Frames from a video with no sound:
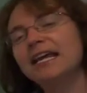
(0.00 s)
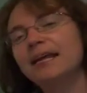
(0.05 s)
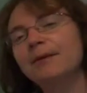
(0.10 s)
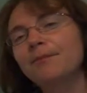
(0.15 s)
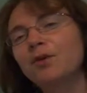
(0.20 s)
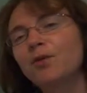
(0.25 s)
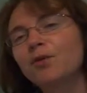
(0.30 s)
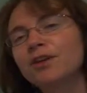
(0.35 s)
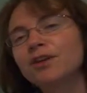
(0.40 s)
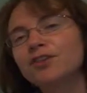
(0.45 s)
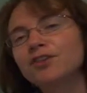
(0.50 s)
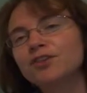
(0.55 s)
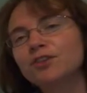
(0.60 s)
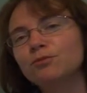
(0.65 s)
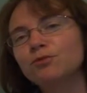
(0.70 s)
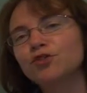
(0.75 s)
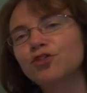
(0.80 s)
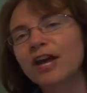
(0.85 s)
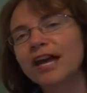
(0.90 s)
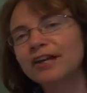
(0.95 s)
and I'm going to
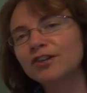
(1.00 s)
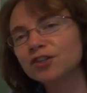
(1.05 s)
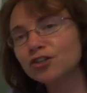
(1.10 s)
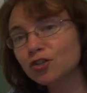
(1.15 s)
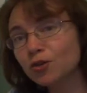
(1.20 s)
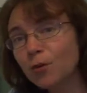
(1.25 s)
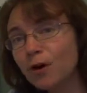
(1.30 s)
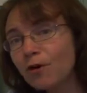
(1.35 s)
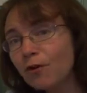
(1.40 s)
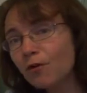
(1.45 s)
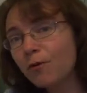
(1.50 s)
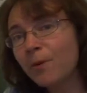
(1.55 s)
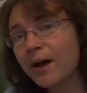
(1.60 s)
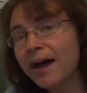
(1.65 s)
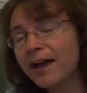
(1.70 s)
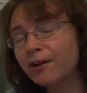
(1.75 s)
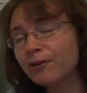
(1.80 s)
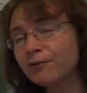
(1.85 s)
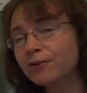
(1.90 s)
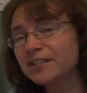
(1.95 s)
subtract 12
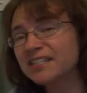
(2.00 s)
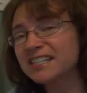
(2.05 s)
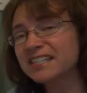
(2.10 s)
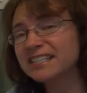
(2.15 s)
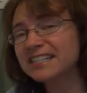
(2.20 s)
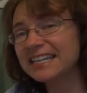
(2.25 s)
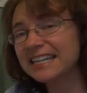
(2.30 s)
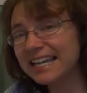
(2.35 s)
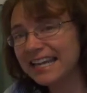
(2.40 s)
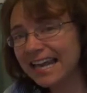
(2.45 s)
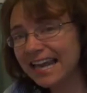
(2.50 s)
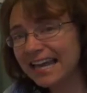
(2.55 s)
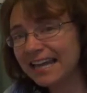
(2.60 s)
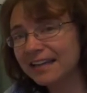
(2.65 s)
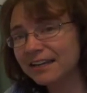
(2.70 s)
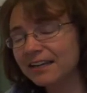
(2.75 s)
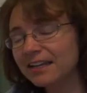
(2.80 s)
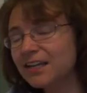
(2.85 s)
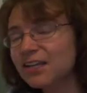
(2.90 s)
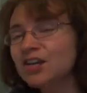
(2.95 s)
pi over 6
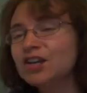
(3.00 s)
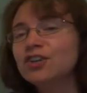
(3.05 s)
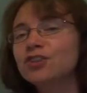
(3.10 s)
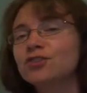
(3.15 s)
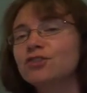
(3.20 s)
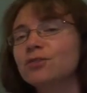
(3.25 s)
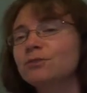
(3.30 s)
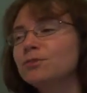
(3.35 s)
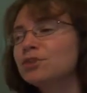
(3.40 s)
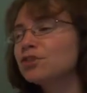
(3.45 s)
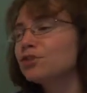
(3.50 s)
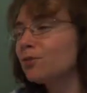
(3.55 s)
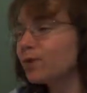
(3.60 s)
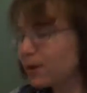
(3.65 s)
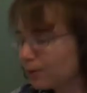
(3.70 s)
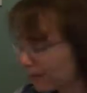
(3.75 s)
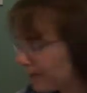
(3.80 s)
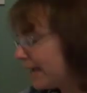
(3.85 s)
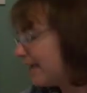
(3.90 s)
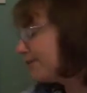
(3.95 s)
again. So I'm just
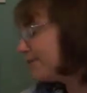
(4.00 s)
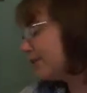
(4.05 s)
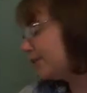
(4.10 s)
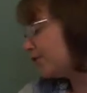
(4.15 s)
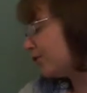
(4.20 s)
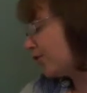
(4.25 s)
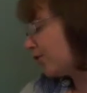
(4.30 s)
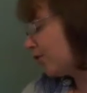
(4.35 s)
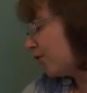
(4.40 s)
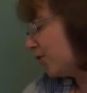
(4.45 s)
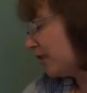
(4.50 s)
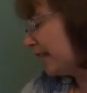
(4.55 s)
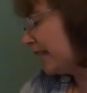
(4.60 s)
going around the circle